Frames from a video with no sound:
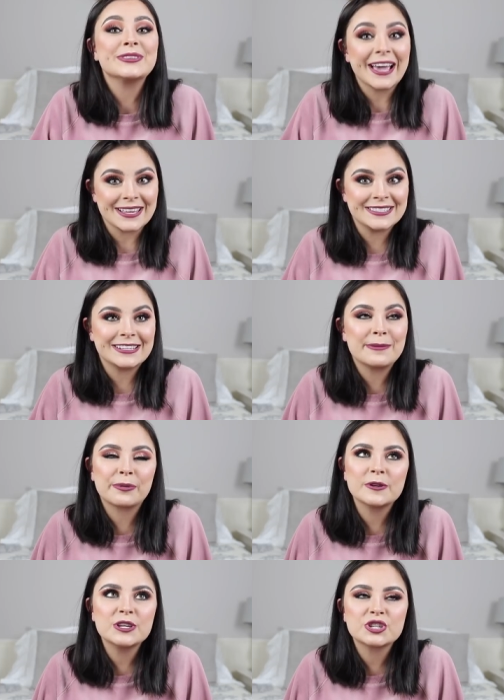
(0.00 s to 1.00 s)
Yes, and I'm
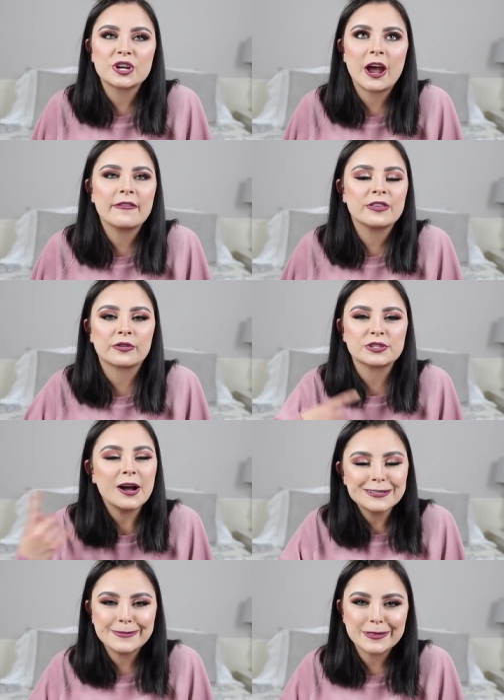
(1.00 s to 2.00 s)
pretty sure I've either
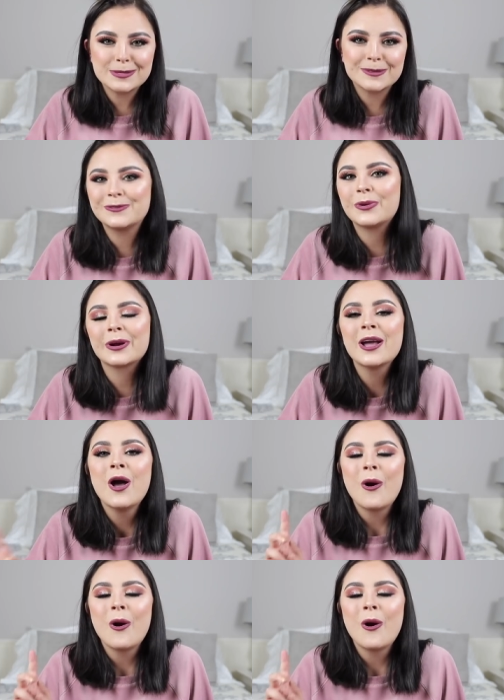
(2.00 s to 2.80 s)
talked about this before